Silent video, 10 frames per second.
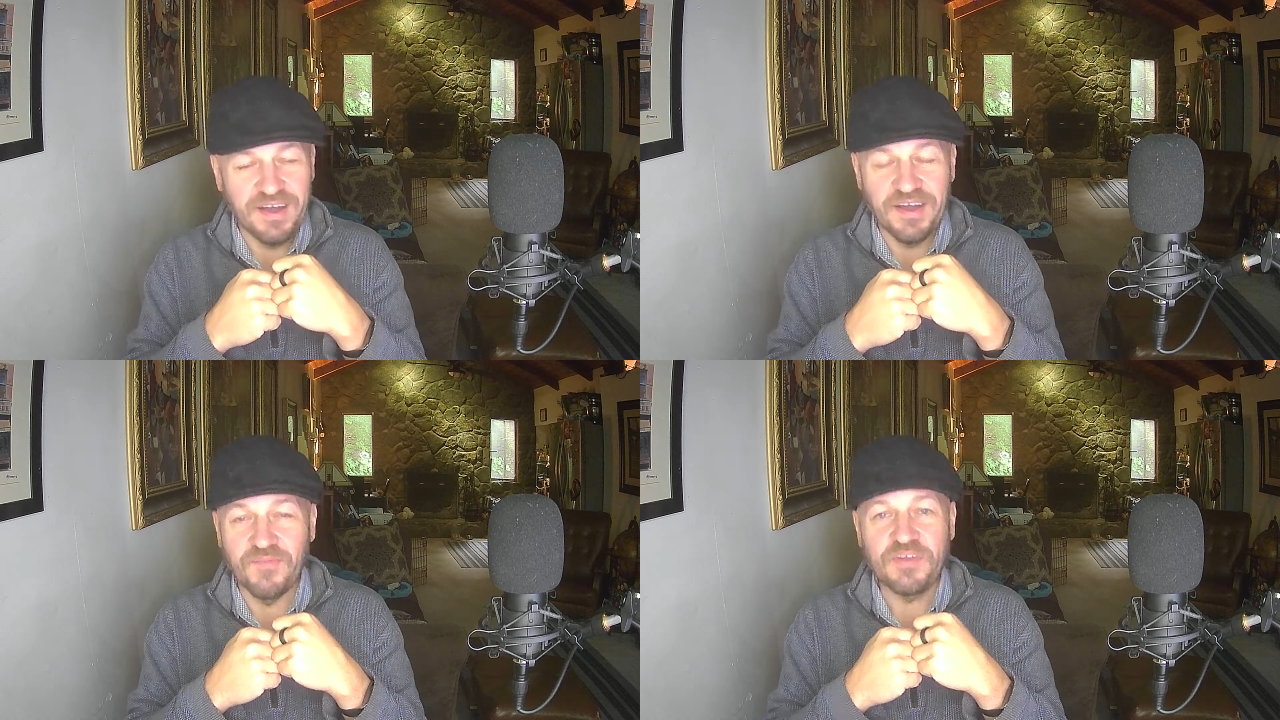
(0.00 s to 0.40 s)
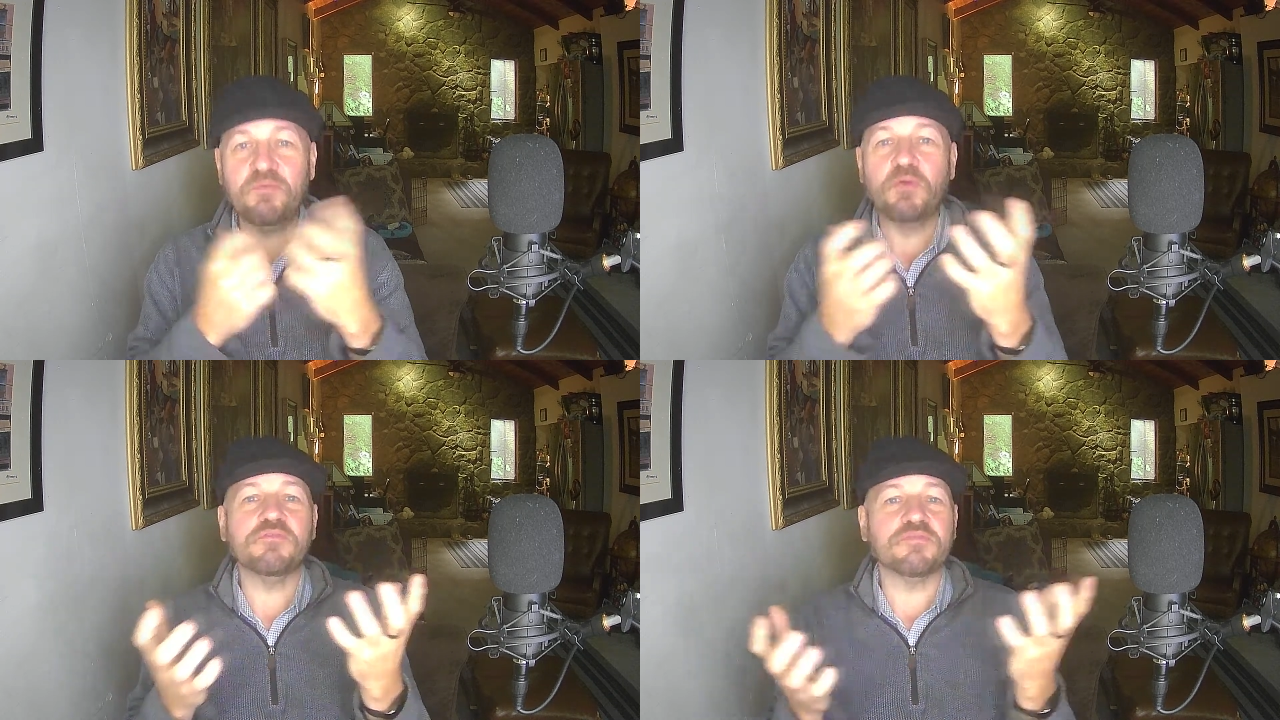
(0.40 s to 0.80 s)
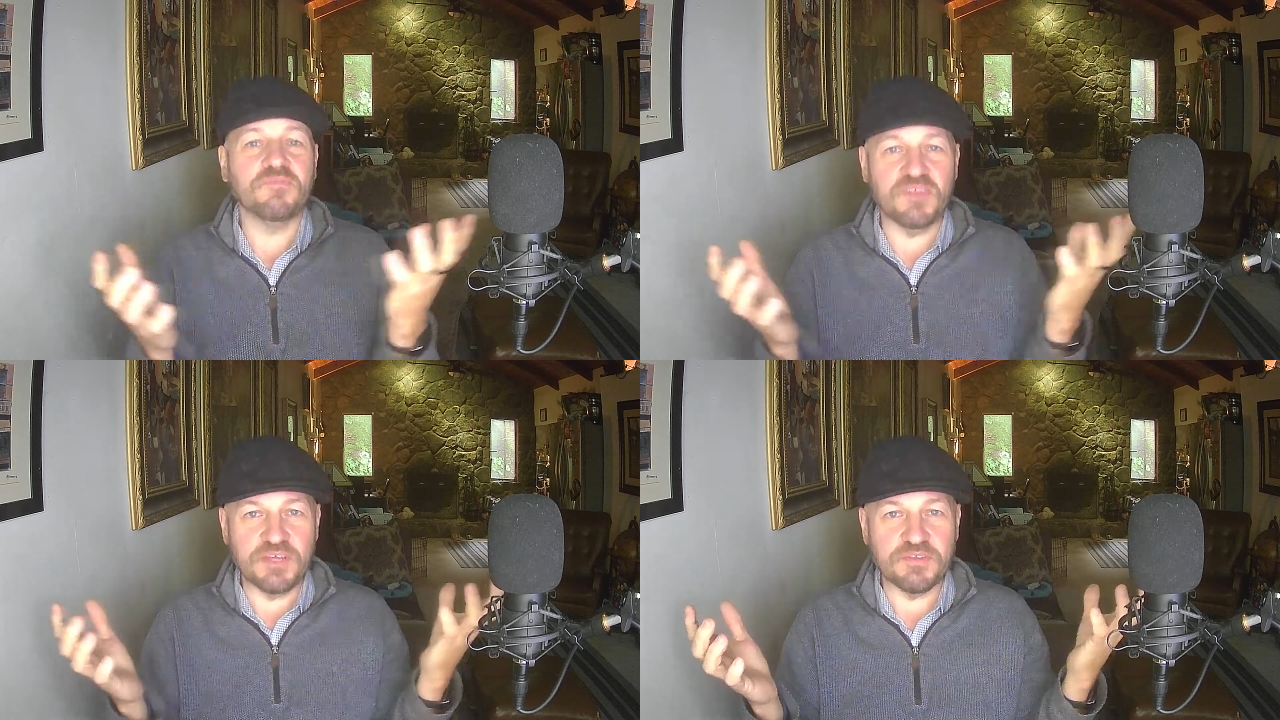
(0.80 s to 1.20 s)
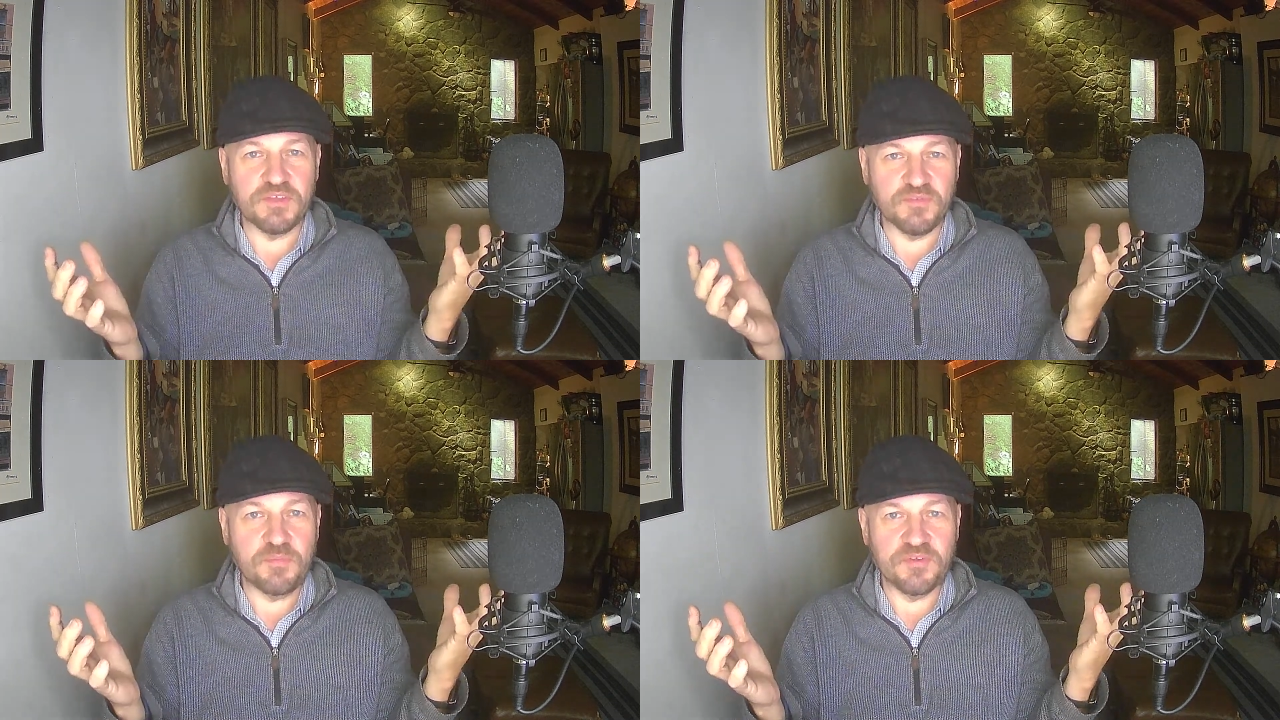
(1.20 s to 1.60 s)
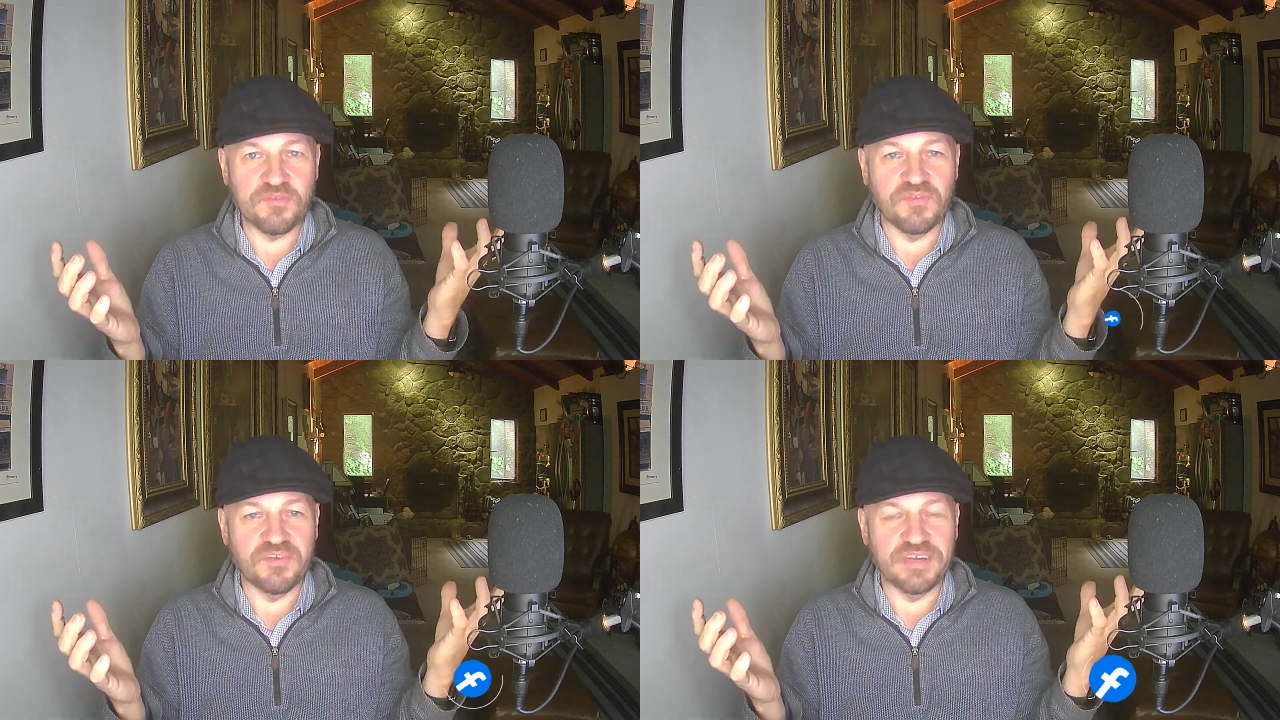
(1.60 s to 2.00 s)
we've posted some videos at
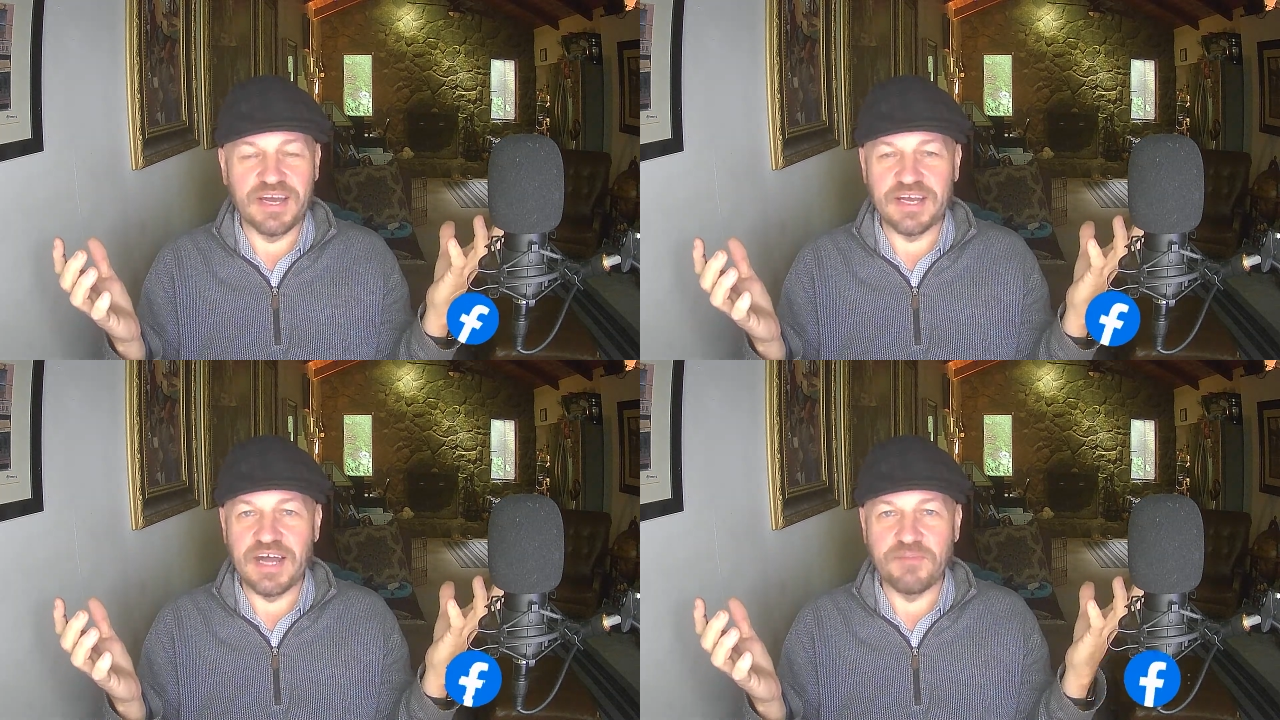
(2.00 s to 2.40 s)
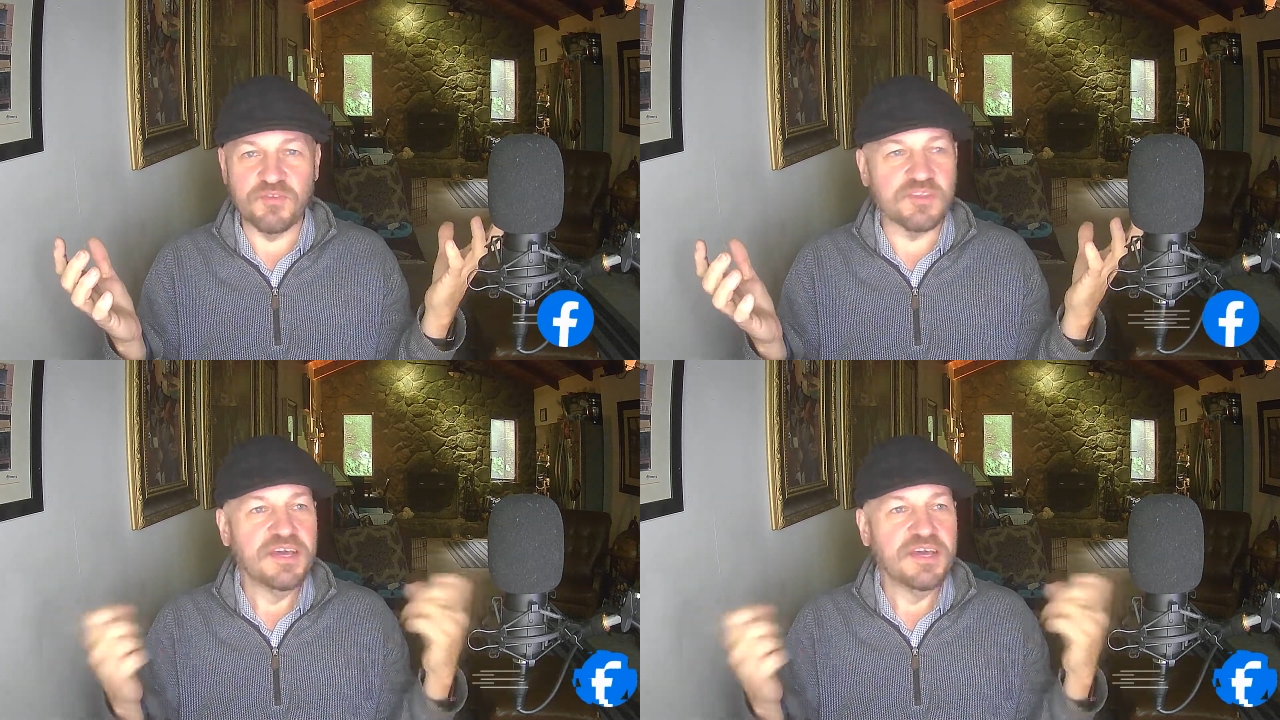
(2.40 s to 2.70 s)
squibwitch.com, just